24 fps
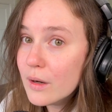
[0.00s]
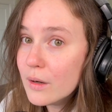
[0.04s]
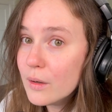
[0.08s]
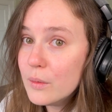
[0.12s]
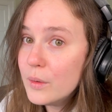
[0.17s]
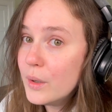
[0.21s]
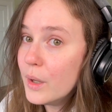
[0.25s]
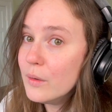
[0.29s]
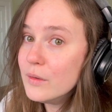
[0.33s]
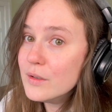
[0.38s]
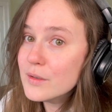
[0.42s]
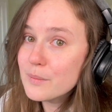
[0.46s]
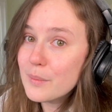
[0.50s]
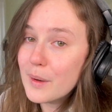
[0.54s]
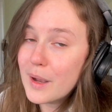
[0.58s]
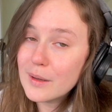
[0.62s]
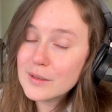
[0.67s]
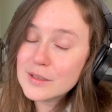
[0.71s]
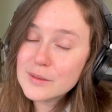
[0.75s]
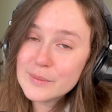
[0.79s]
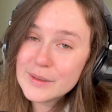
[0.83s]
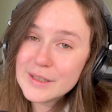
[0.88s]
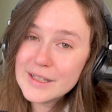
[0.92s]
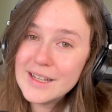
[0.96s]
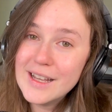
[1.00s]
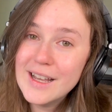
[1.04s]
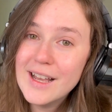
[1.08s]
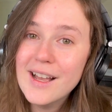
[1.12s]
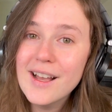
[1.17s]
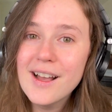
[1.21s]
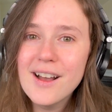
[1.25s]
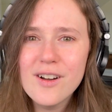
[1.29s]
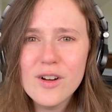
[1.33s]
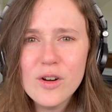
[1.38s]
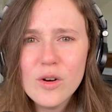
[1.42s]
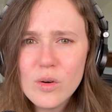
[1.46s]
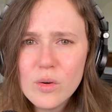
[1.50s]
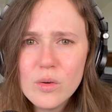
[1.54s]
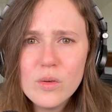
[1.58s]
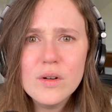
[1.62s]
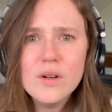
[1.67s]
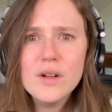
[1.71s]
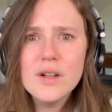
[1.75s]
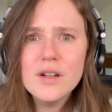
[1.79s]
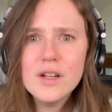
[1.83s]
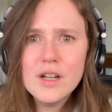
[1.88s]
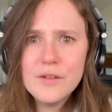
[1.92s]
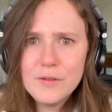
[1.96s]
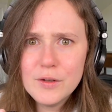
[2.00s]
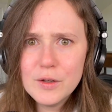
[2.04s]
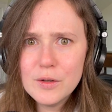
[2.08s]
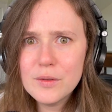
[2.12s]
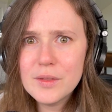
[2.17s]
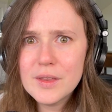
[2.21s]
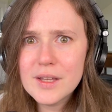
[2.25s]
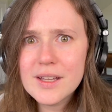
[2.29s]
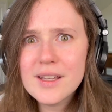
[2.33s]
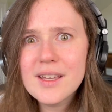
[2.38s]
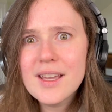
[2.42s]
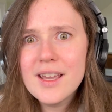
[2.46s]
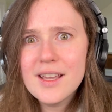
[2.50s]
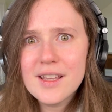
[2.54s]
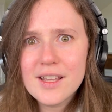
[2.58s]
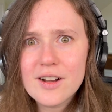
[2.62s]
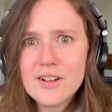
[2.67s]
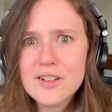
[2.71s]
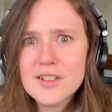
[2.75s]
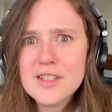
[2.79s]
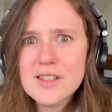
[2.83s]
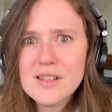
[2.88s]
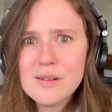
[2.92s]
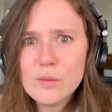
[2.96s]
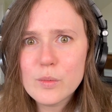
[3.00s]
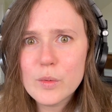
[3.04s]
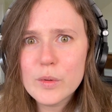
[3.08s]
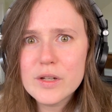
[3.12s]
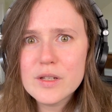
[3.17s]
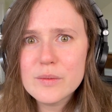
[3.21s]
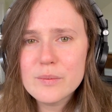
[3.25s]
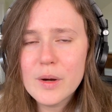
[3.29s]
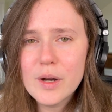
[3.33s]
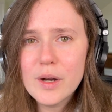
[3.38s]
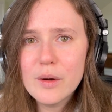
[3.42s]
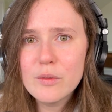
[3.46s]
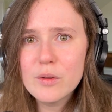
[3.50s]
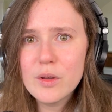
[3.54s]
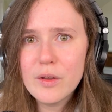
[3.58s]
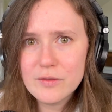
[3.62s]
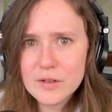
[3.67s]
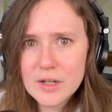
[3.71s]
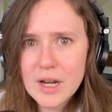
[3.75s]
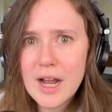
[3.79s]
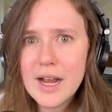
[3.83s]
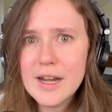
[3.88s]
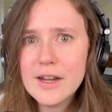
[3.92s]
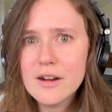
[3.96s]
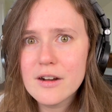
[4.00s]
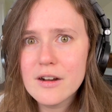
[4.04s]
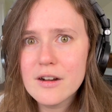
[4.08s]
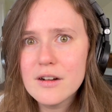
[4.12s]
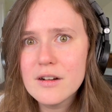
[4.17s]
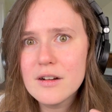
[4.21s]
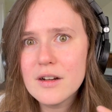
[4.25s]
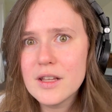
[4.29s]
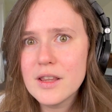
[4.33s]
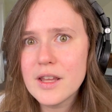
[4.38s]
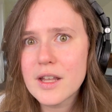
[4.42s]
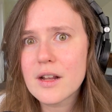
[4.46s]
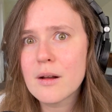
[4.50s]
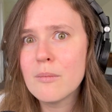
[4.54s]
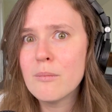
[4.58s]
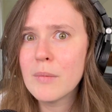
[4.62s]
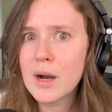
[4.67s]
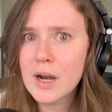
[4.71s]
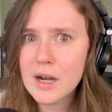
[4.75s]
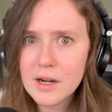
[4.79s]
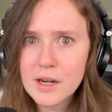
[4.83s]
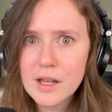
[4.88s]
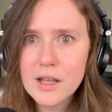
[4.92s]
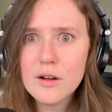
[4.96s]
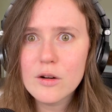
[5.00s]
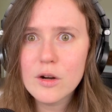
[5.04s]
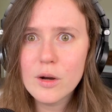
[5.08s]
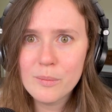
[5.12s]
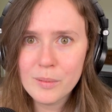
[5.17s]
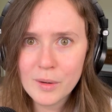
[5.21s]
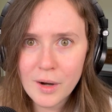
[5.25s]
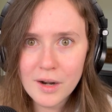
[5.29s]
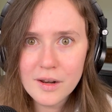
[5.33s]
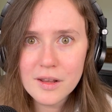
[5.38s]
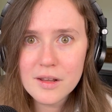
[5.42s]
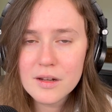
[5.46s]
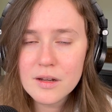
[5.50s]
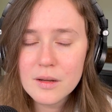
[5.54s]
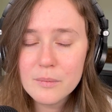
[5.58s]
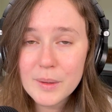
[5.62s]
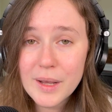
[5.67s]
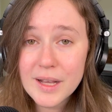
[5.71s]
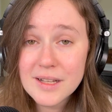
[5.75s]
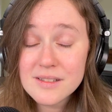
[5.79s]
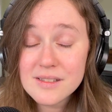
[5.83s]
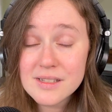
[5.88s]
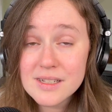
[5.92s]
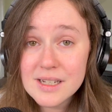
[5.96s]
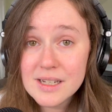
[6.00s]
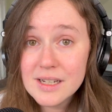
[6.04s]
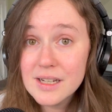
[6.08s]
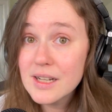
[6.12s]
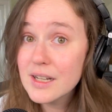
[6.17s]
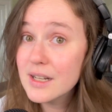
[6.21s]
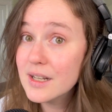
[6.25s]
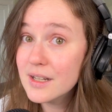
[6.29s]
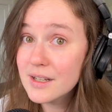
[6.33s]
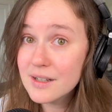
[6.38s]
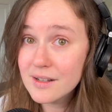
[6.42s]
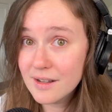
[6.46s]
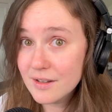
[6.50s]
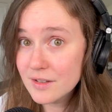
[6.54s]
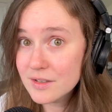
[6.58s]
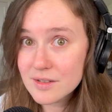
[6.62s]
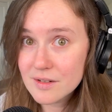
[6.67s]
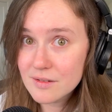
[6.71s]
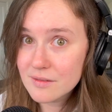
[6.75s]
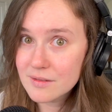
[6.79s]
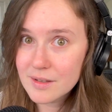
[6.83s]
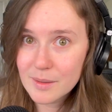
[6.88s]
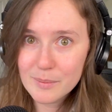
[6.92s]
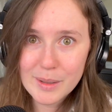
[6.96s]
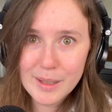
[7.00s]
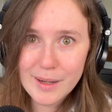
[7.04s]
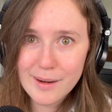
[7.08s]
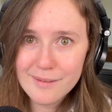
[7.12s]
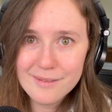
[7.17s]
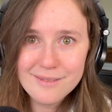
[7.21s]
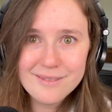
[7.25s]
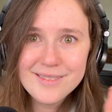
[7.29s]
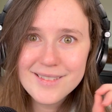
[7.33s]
Who knows? Possibly. Or if you think, hey, Carolyn seems pretty smart, would love to hire her in like a marketing or a product capacity, also let me know.